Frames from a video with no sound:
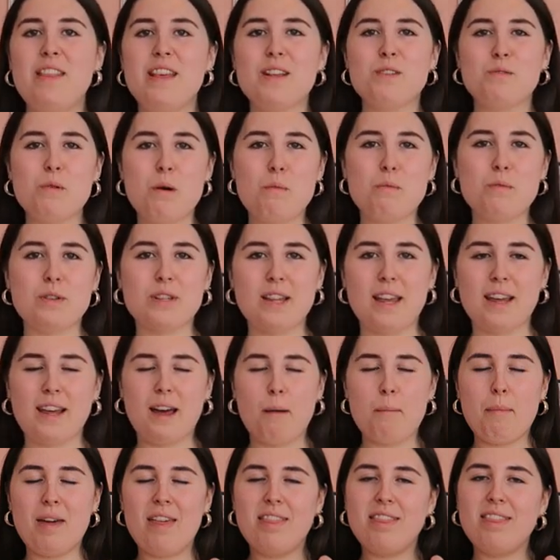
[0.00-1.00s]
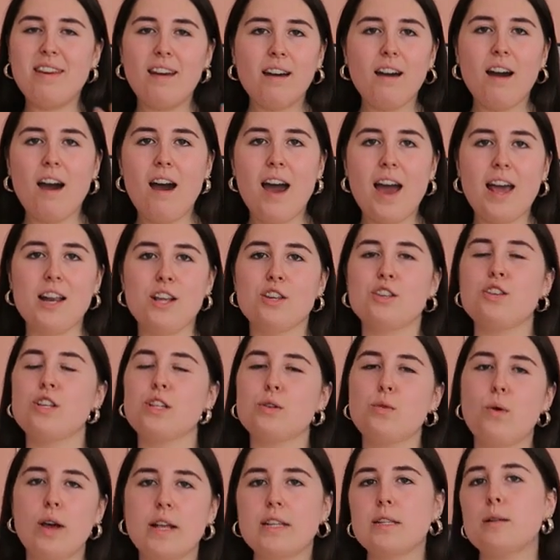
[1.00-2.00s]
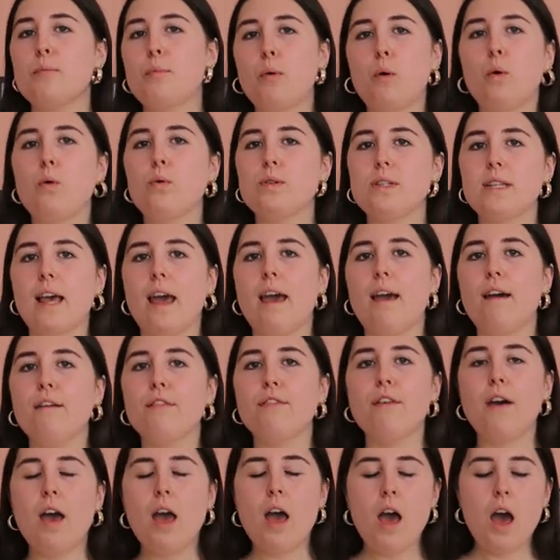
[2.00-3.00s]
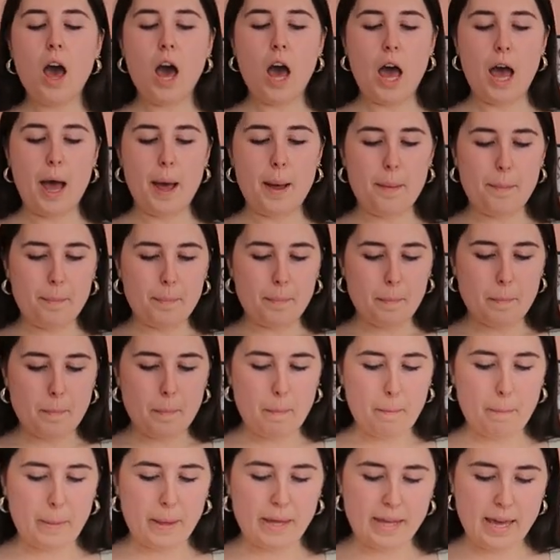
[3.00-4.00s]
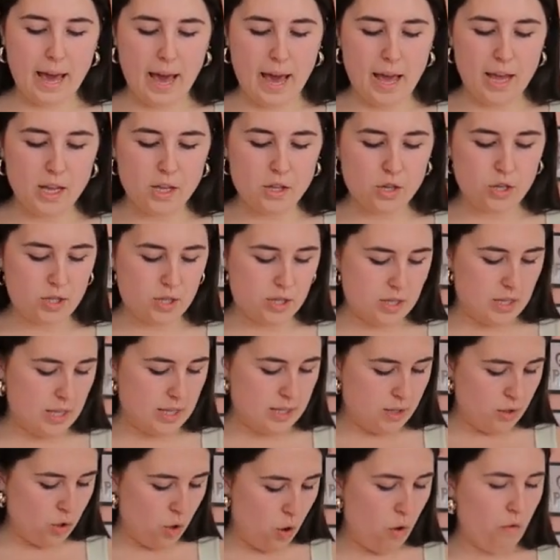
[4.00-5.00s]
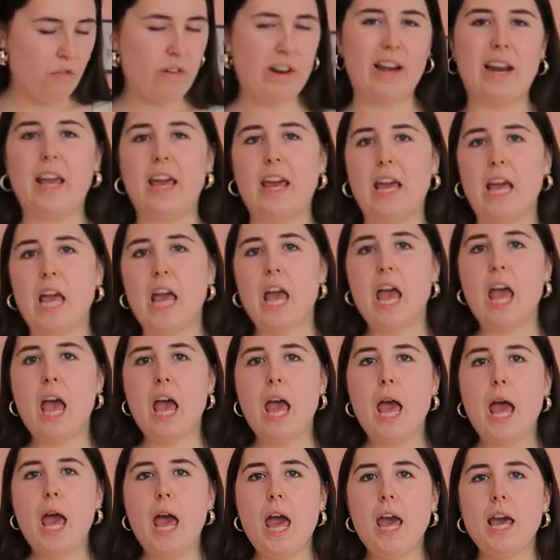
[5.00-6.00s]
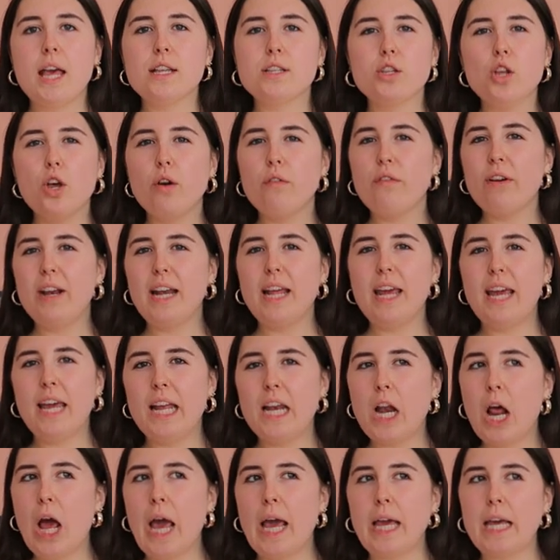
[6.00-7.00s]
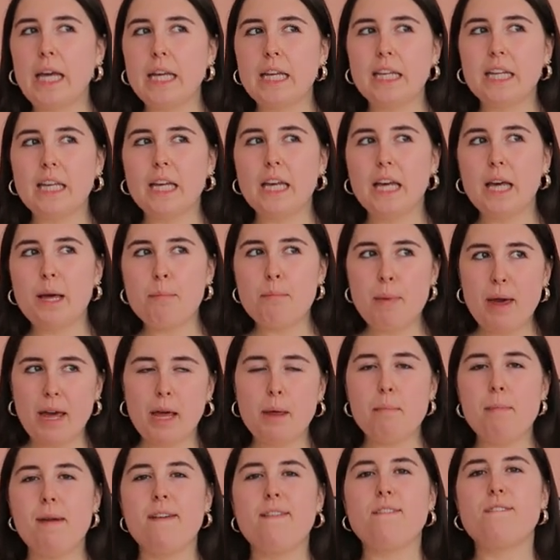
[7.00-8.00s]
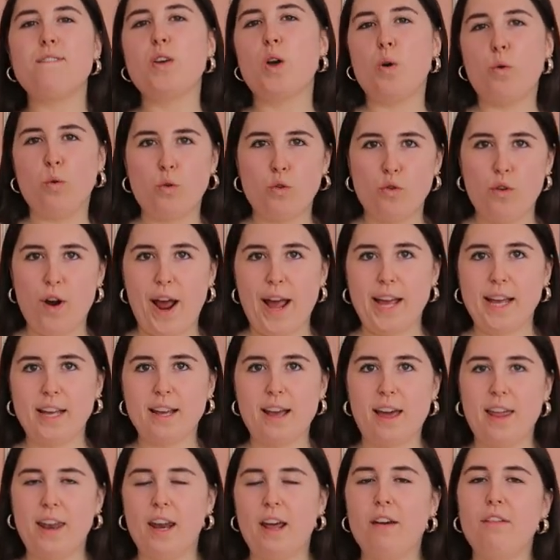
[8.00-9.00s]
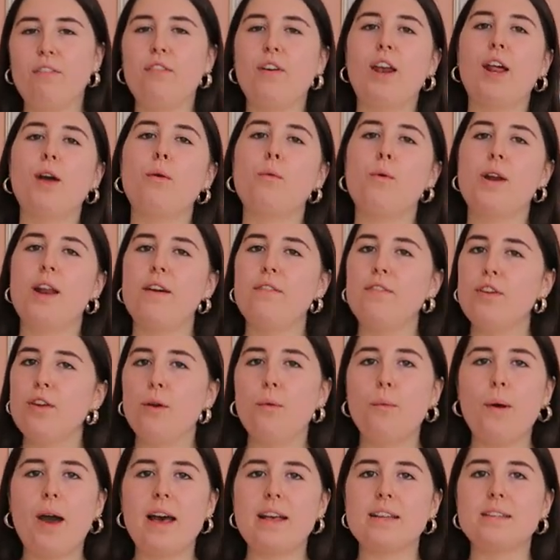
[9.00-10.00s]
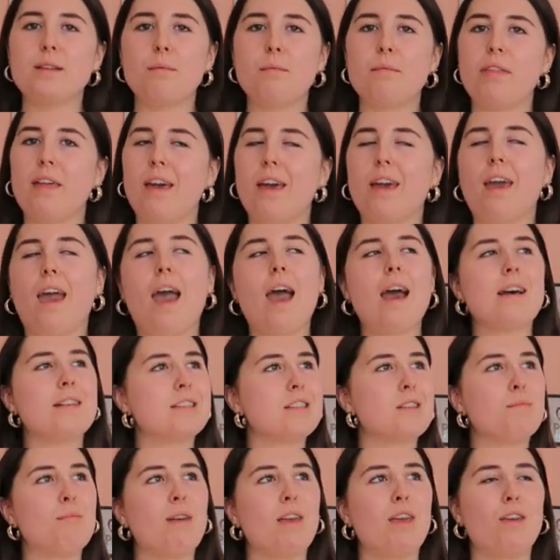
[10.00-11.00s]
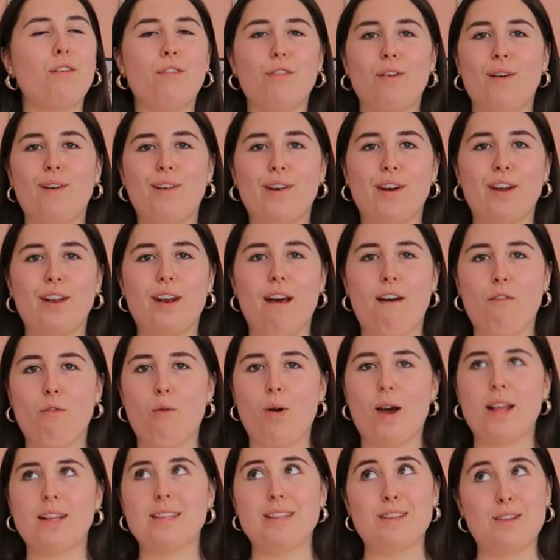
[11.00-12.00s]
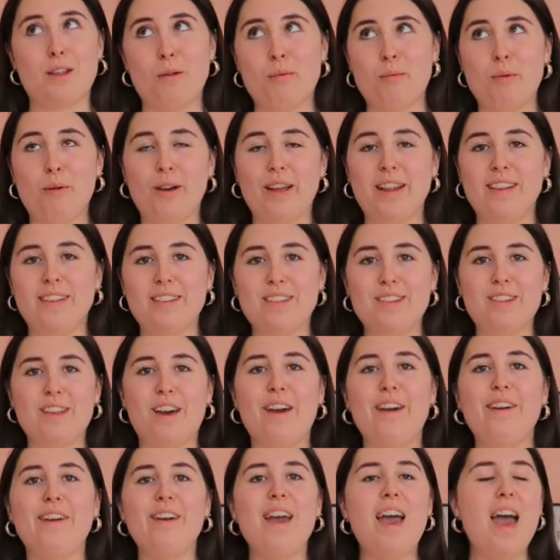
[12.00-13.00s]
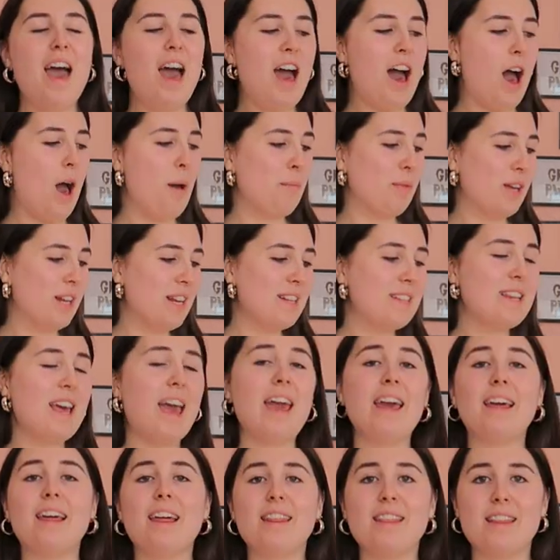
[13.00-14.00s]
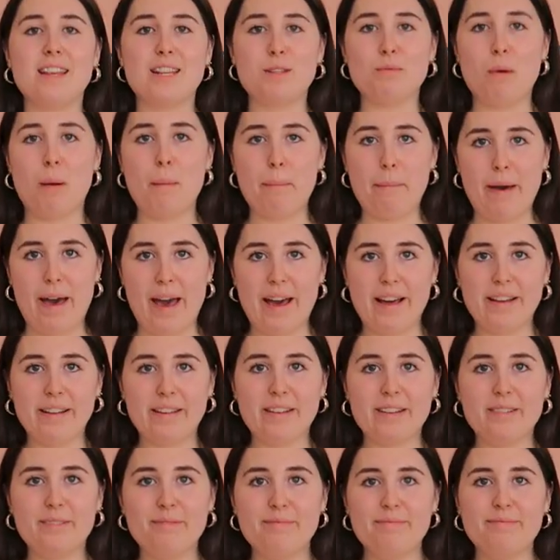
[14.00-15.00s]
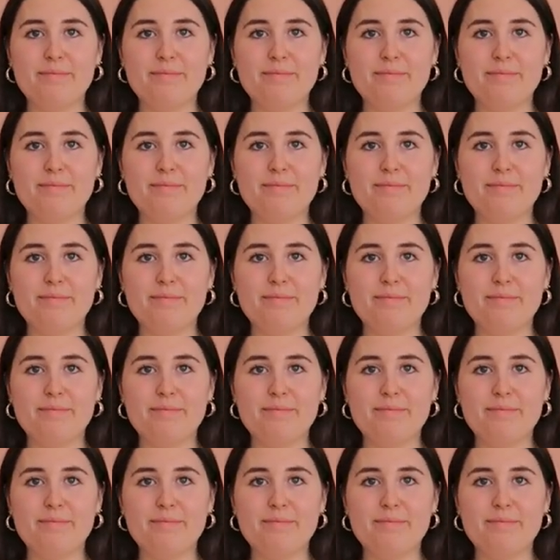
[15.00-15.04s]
but this one was like a bit thicker and it's just quite supportive um, but yeah it just is not really it's not really like making me feel great and I feel like whenever you wear something it has to make you feel good otherwise there's no point so I'm gonna take this one back